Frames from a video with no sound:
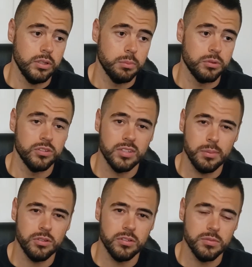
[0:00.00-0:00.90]

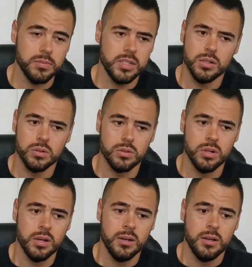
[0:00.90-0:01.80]
perception of me or
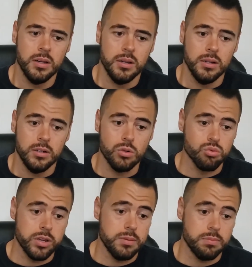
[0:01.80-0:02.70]

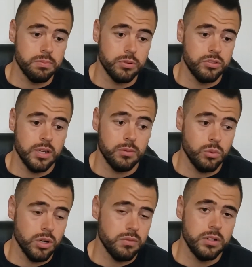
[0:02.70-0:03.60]
great perception,
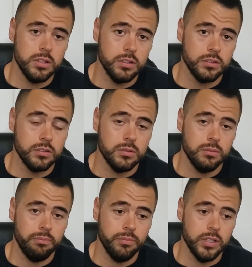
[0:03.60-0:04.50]
whatever it is,
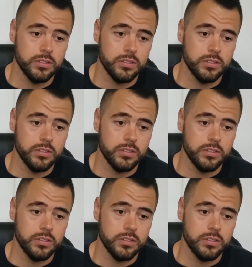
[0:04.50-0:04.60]
it's